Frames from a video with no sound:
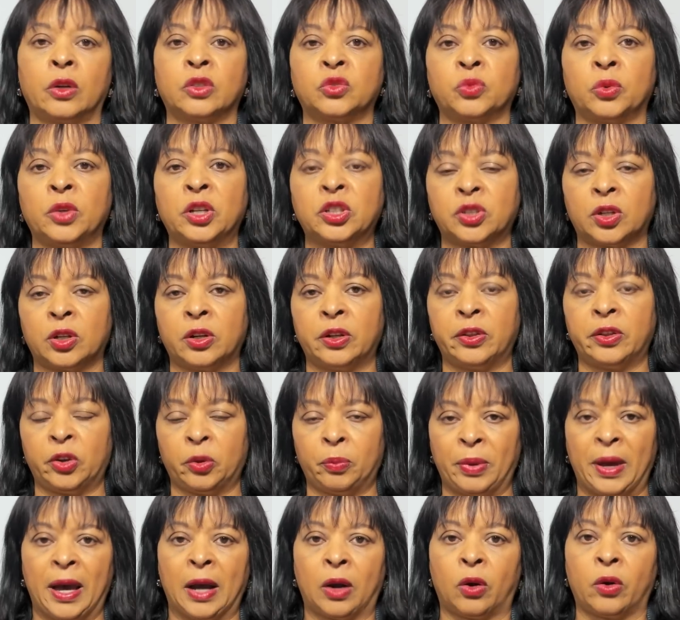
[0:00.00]
is really turning their
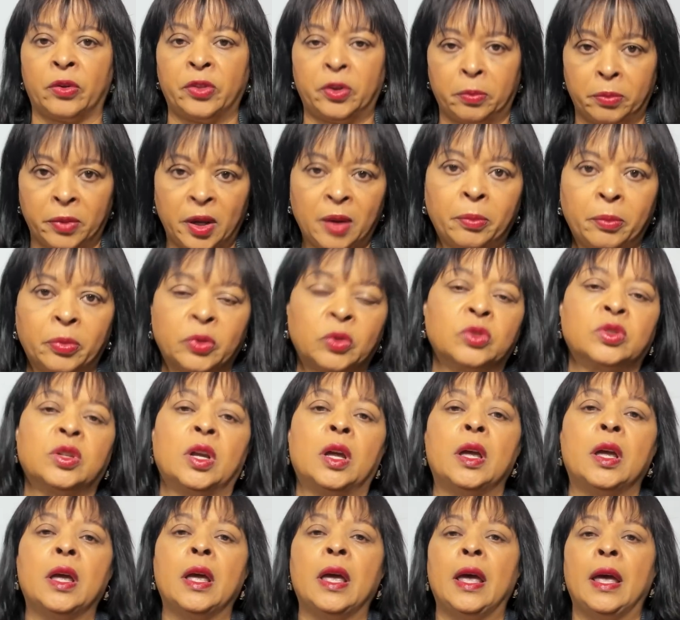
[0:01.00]
back on their members.
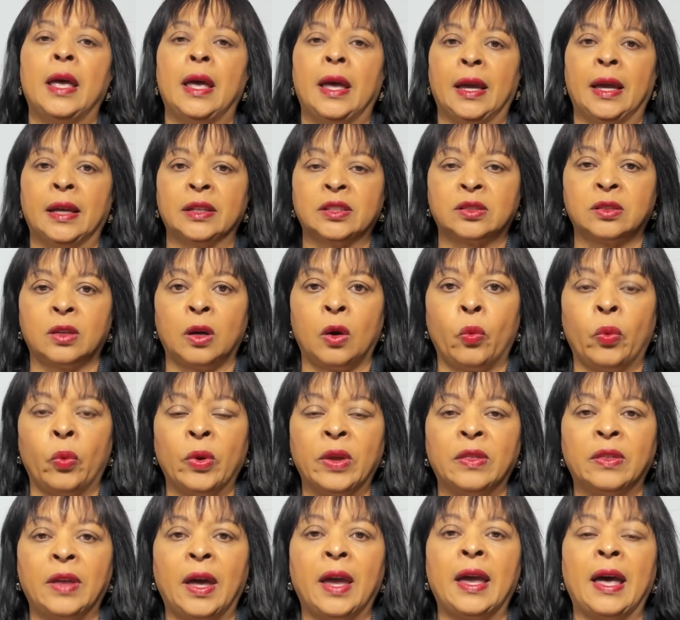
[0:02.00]
And so
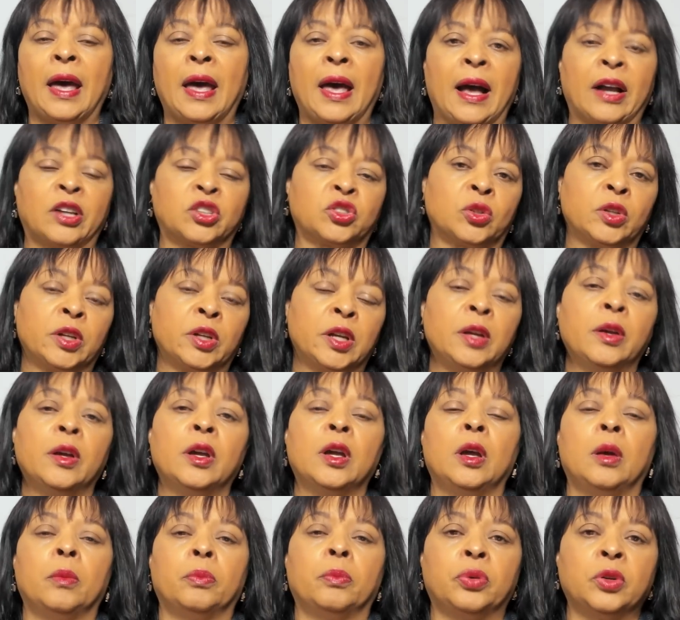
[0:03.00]
when they actually
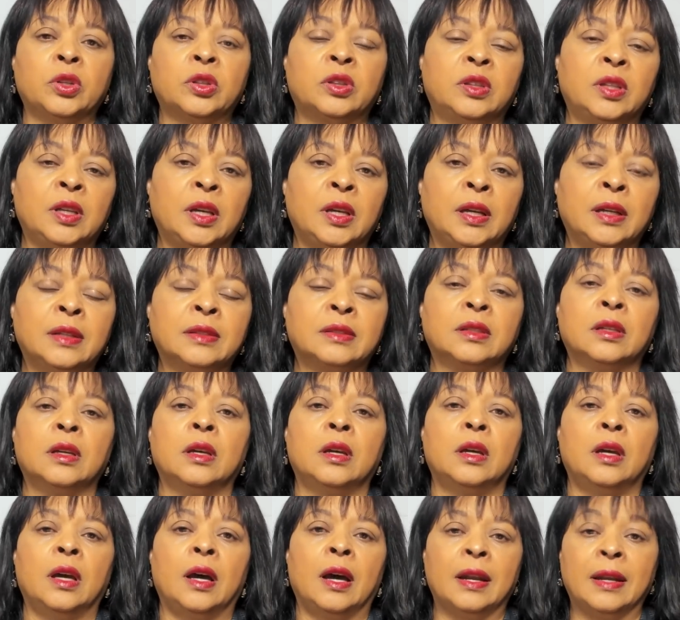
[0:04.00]
put these
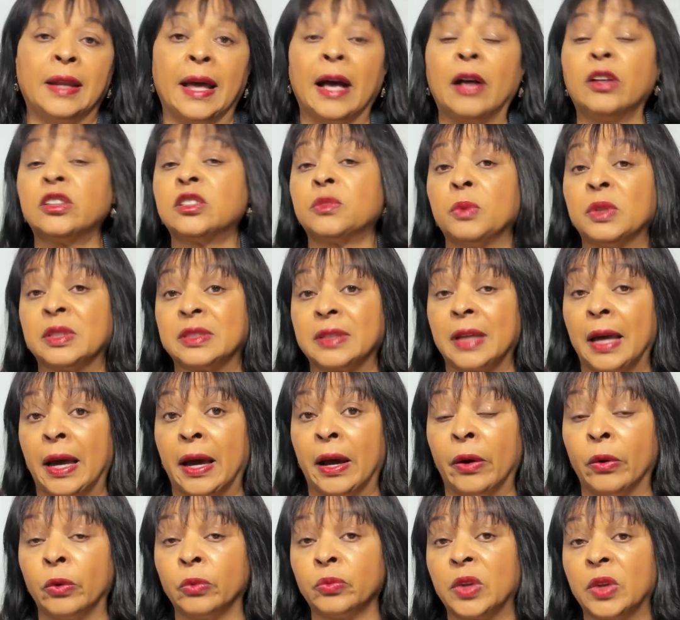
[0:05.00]
announcements
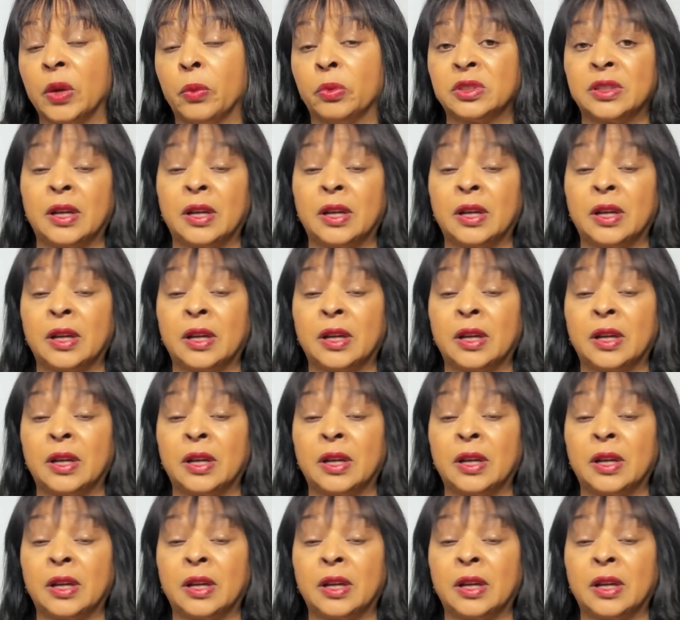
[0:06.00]
out, it was